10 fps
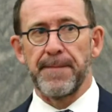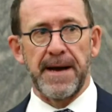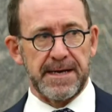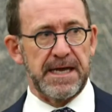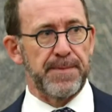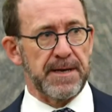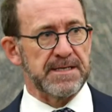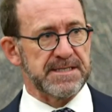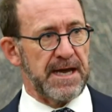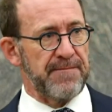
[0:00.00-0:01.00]
but keeping
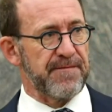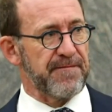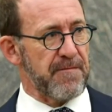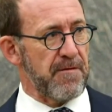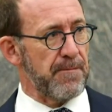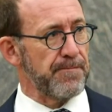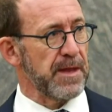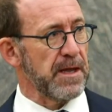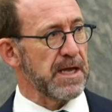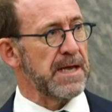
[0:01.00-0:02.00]
us safe from
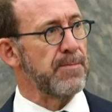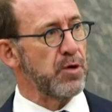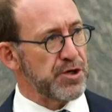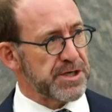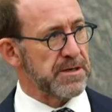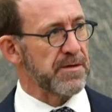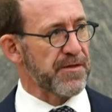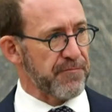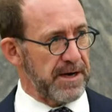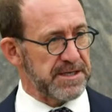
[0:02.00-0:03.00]
emerging
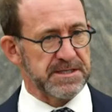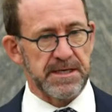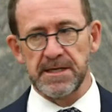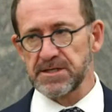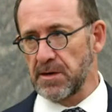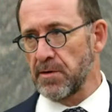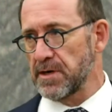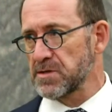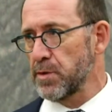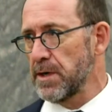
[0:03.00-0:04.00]
threats and so
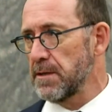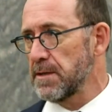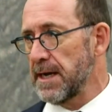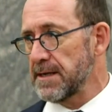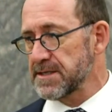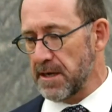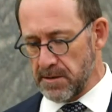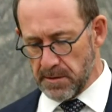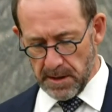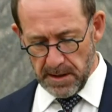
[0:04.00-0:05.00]
on as well. And
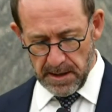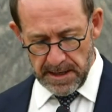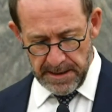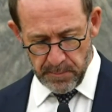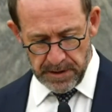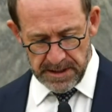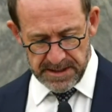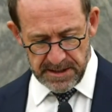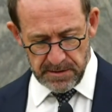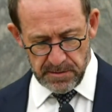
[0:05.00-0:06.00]
so we
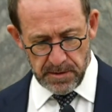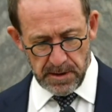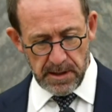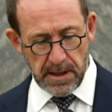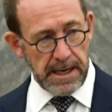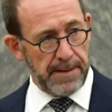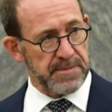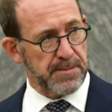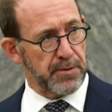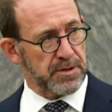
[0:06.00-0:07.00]
continue
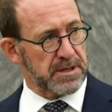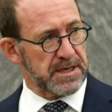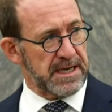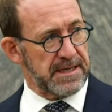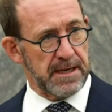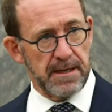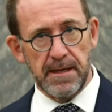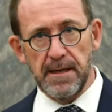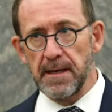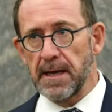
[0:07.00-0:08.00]
to put together
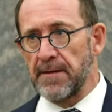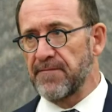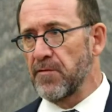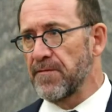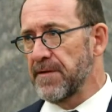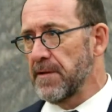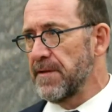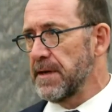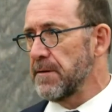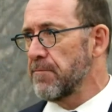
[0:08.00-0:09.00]
and fulfil
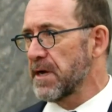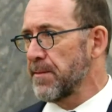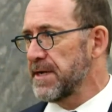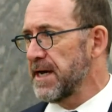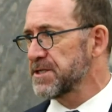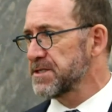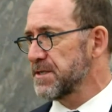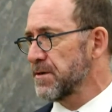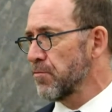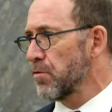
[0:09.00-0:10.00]
the recommendations
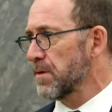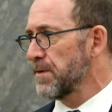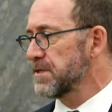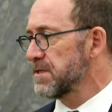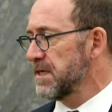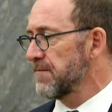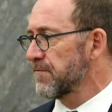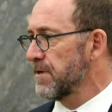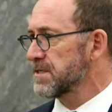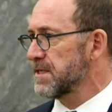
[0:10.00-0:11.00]
that the Royal Commission set
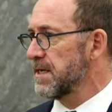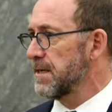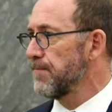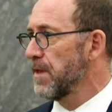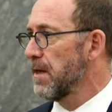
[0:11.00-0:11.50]
for us there.